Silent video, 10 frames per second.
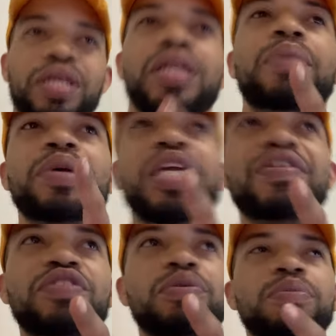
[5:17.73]
And I'm gonna
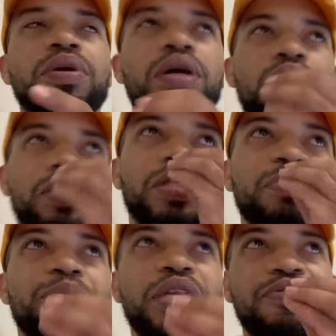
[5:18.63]
give them the
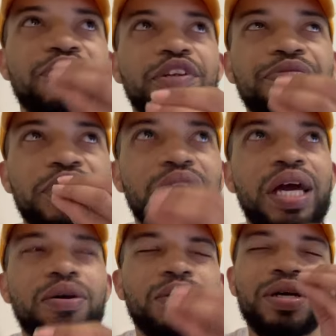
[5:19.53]
benefit of a
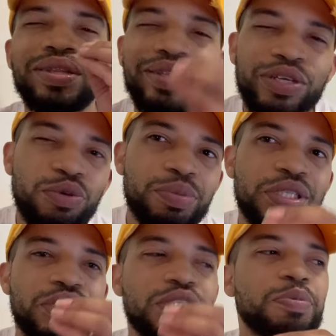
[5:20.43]
doubt a little
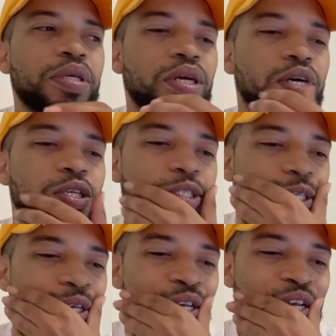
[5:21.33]
bit, just because,
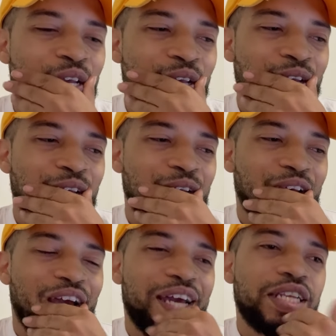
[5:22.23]

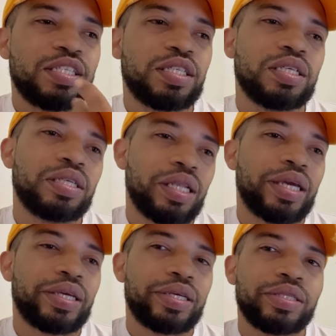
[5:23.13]
honestly,
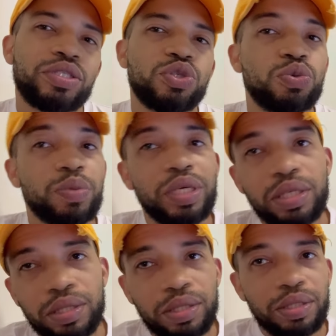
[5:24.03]
like, 2
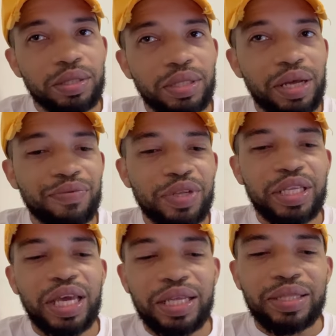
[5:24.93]
weeks, that
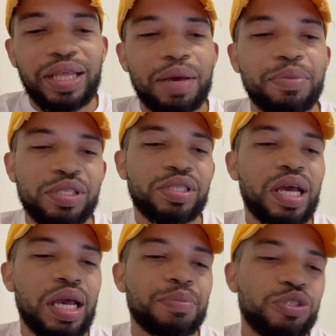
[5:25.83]
really ain't that much
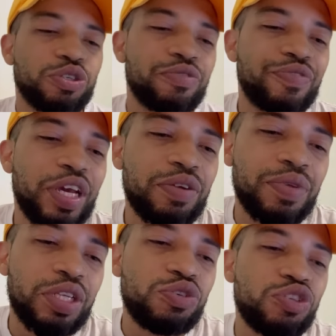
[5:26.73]
time. But you're a
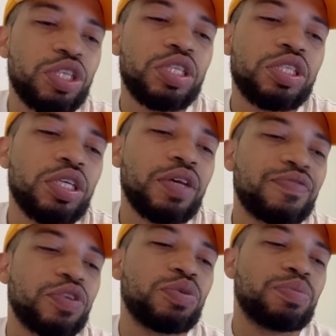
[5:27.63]
veteran, and you shouldn't have took it
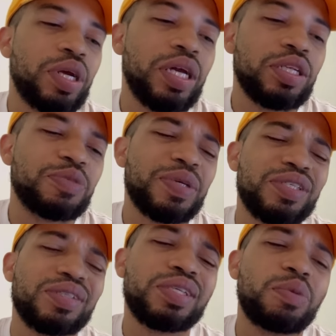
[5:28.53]
for no bread,
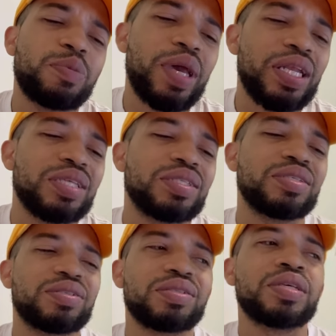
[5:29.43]
especially Summer Madness.
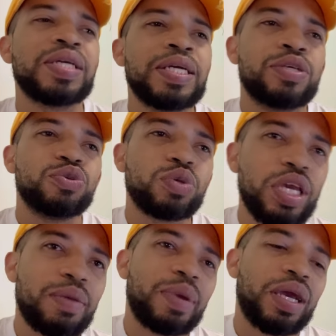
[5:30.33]
This is you
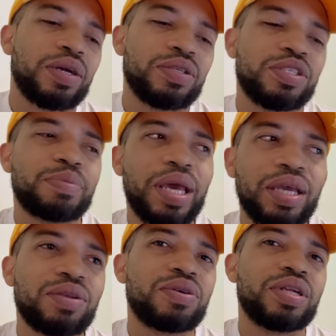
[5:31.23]
getting back on
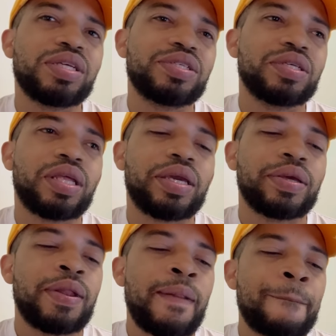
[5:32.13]
Smack and all that shit. Like,
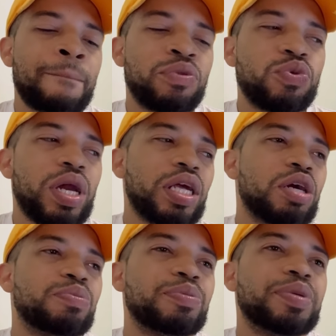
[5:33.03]
you gotta
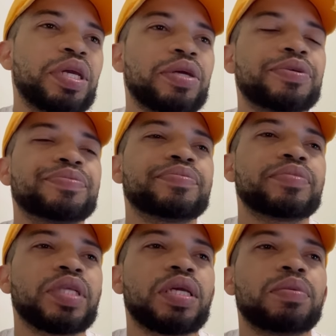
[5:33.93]
come prepared.
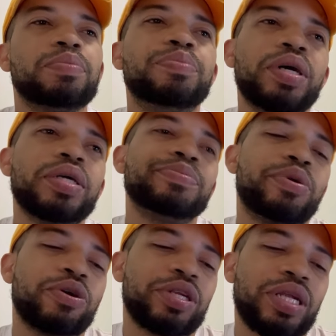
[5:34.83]
But
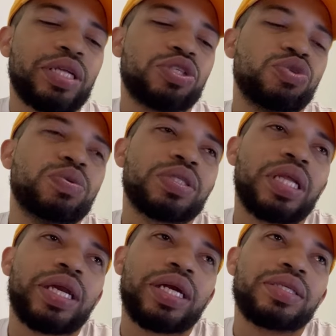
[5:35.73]
part of that too is,
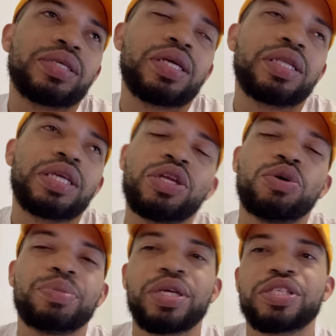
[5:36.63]
like I said, he
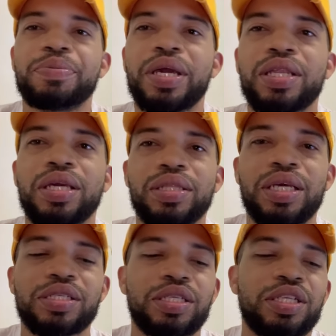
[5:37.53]
don't be on Smack like that.
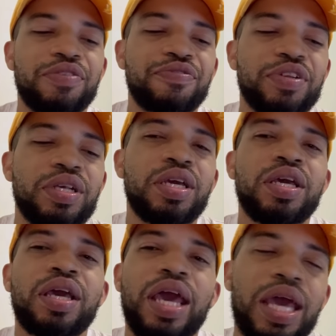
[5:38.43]
It's a different
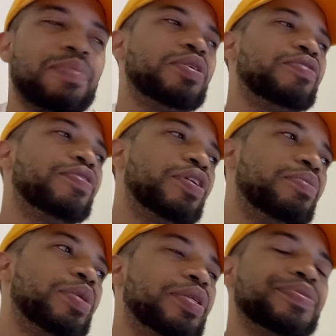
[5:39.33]
atmosphere,
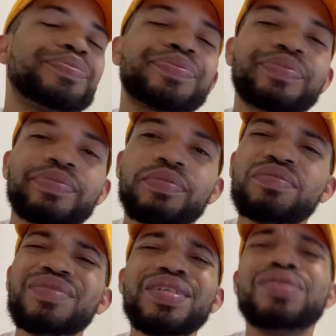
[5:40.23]
man.
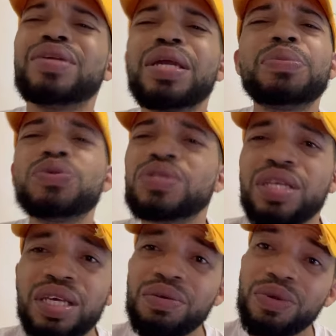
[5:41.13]
And you can't be using the
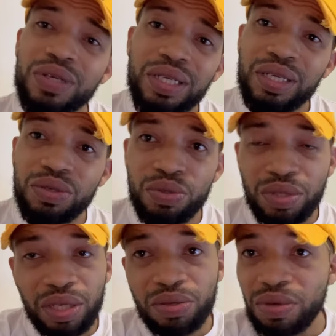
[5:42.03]
N-word, nigga. Who you
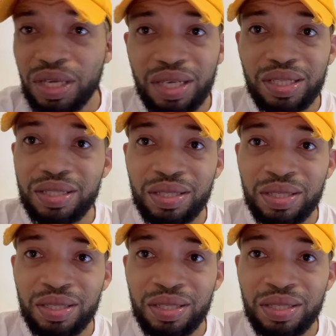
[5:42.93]
think you is?